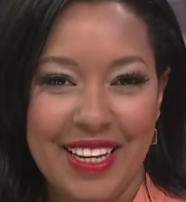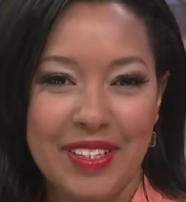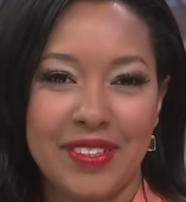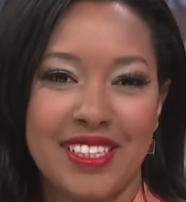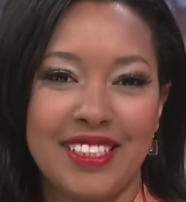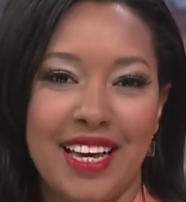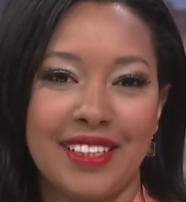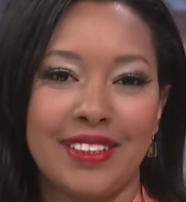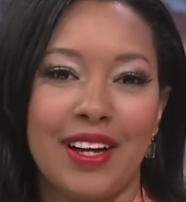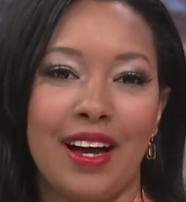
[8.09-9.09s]
Eugene
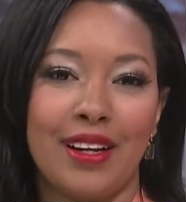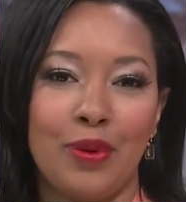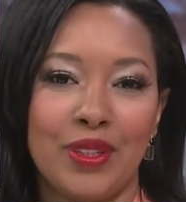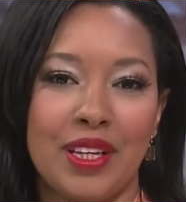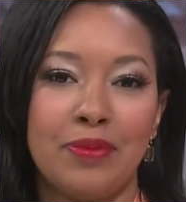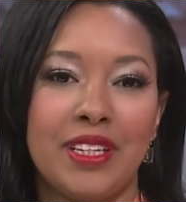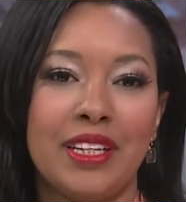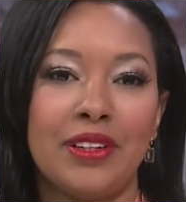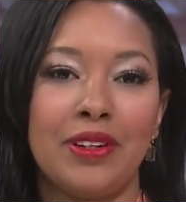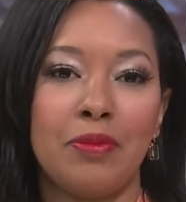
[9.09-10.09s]
Daniel caught up with him to
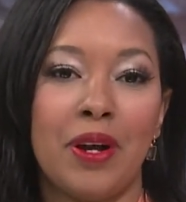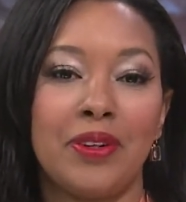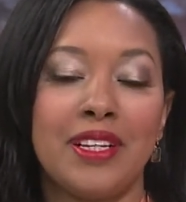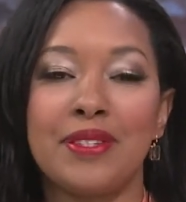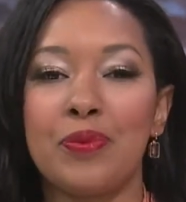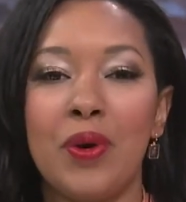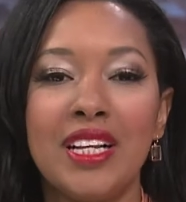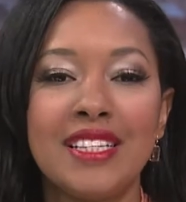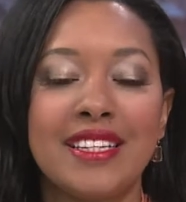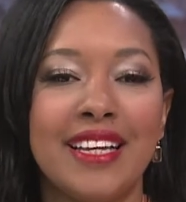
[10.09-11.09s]
hear about his
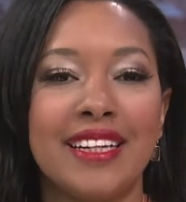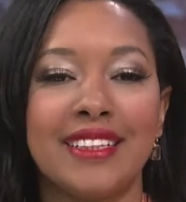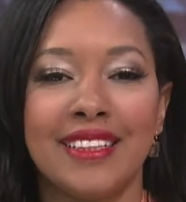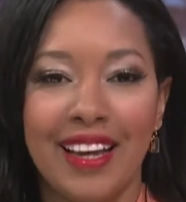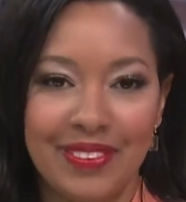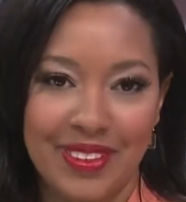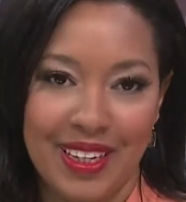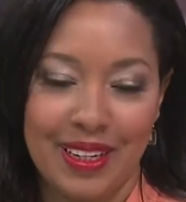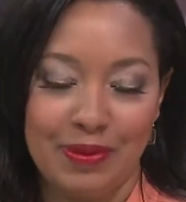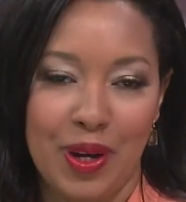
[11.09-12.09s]

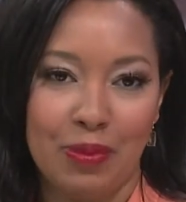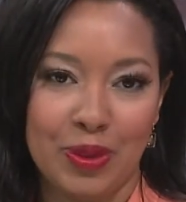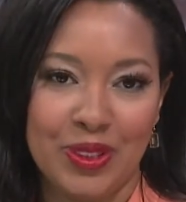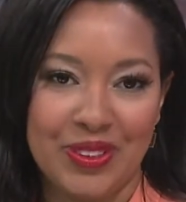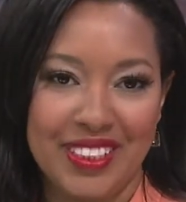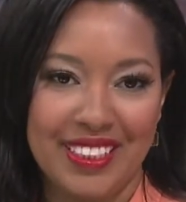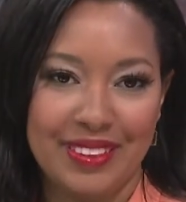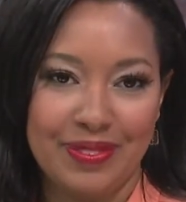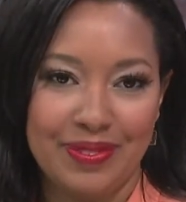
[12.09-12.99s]
once-in-a-lifetime opportunity.